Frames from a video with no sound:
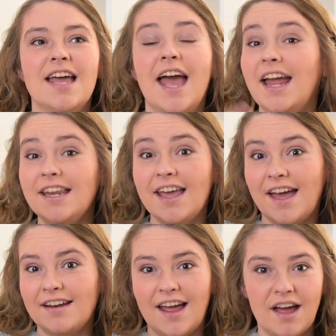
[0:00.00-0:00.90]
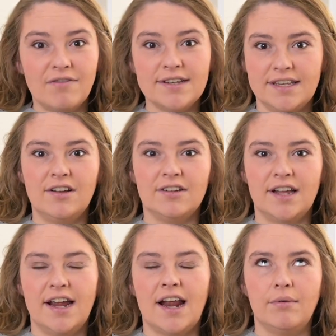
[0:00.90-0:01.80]
And yet, every single
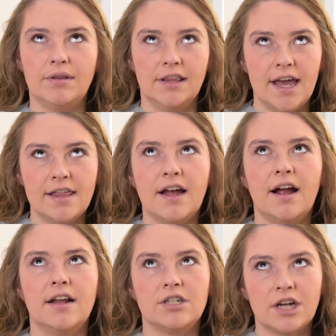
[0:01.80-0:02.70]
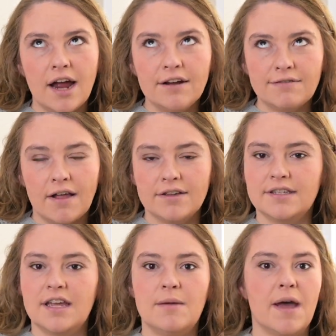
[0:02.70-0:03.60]
night, I would lay there and try to fall
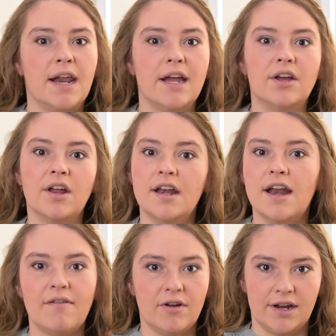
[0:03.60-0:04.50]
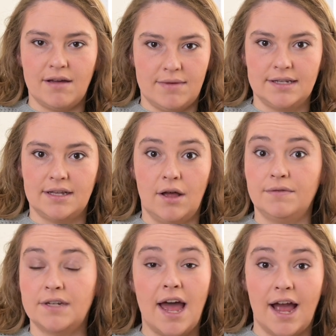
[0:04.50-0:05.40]
asleep, and I could never get
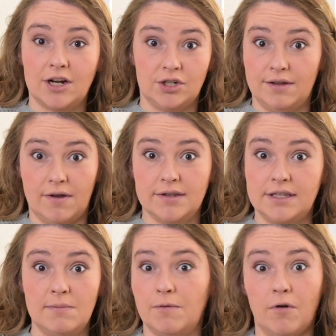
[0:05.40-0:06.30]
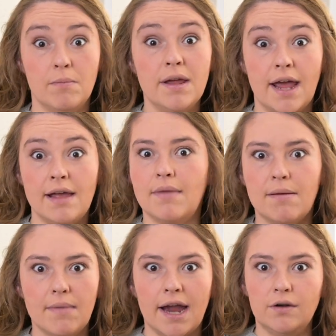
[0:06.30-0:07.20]
myself to actually fall asleep before midnight.
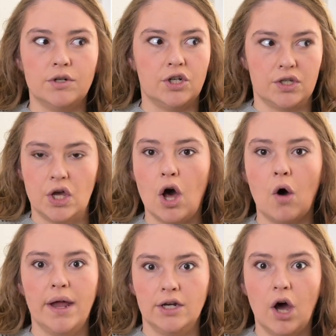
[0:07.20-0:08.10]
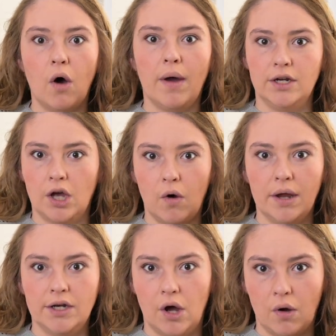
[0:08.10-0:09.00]
My mind would just go and go and go
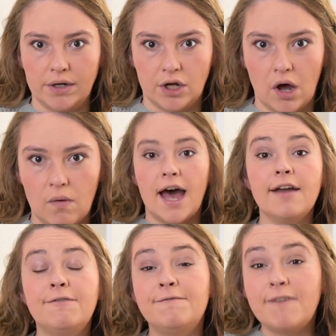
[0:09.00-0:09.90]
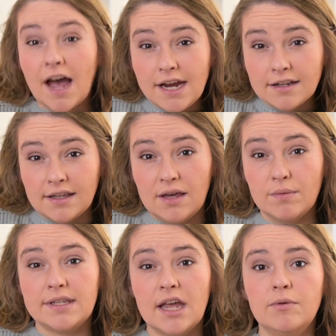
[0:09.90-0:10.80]
and go and go. I finally
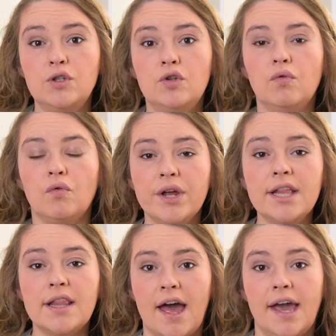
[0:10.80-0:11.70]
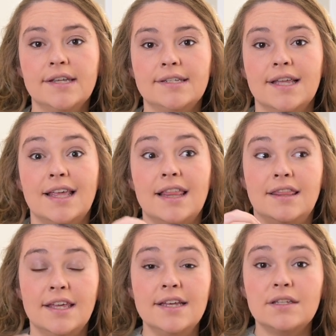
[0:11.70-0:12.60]
was able to realize
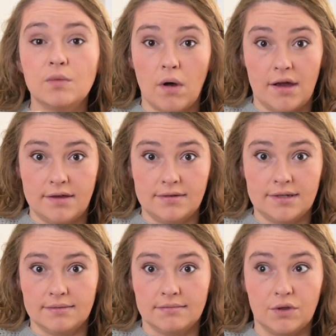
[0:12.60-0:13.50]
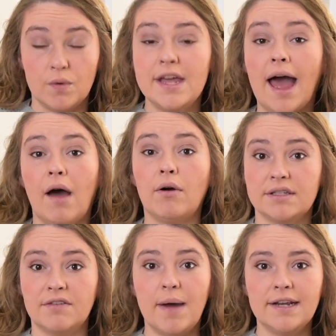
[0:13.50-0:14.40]
that this was 3
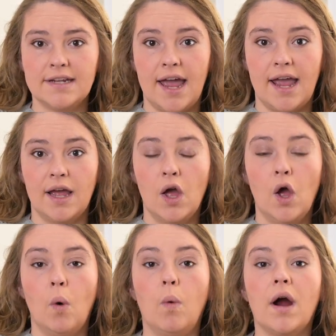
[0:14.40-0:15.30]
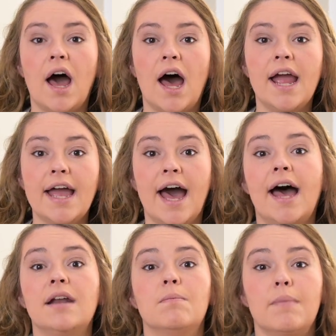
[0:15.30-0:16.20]
hours of my day where I
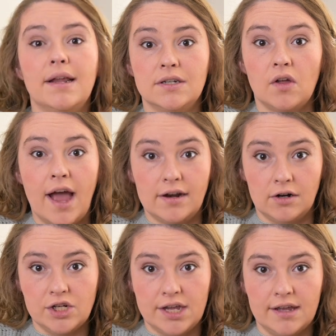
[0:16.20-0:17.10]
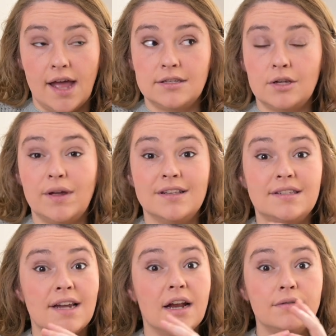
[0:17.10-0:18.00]
had mental energy. And so
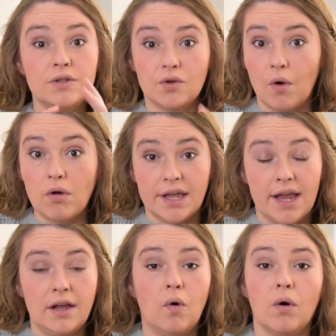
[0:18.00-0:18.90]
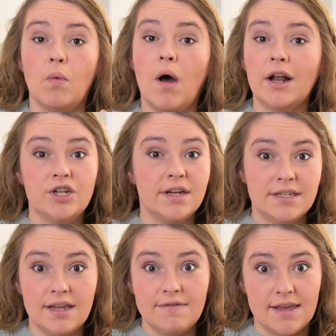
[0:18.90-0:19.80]
instead of scrolling or watching
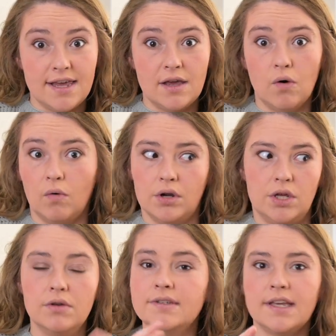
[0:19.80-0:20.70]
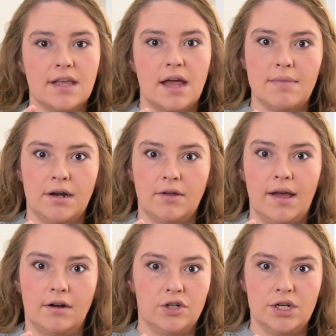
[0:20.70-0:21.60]
TV or using that mental
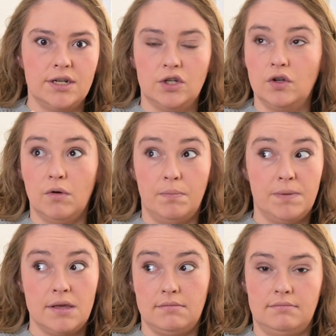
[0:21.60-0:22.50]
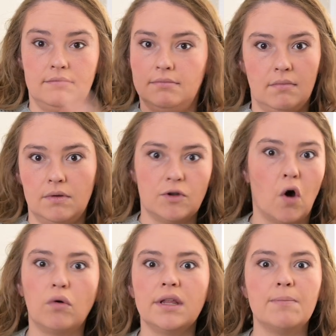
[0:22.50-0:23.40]
energy to be
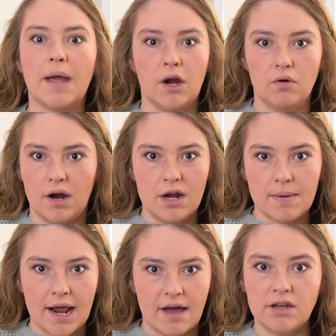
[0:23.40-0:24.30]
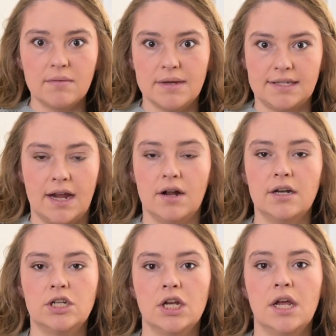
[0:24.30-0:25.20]
totally paranoid about having a
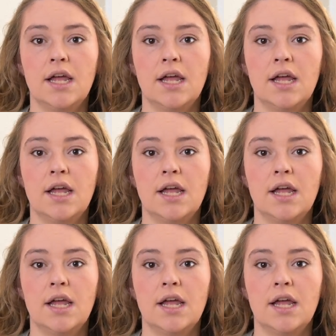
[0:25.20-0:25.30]
miscarriage,